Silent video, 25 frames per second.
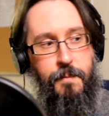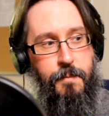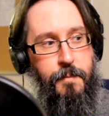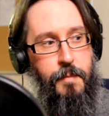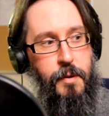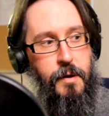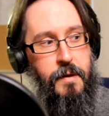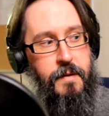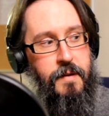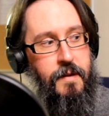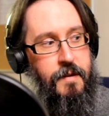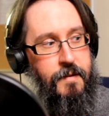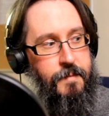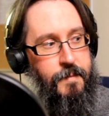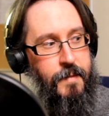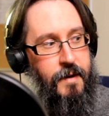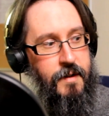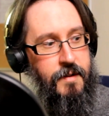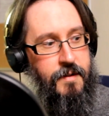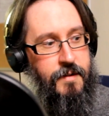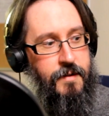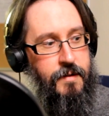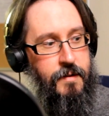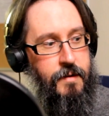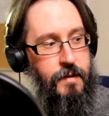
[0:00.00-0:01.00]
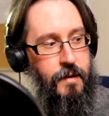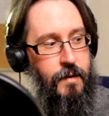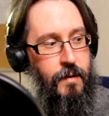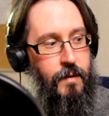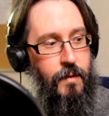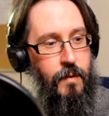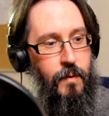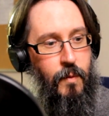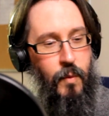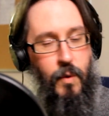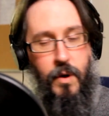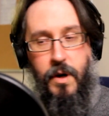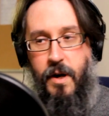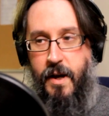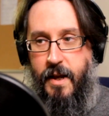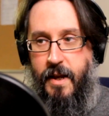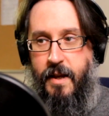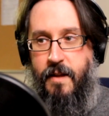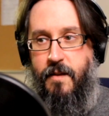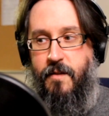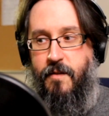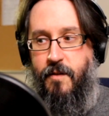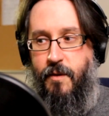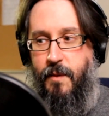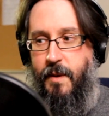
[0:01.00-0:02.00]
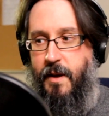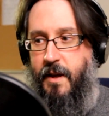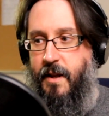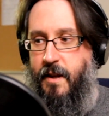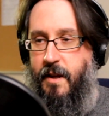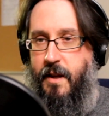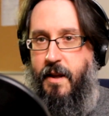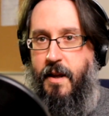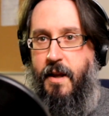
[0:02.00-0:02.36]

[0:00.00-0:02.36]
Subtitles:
put this much work into it.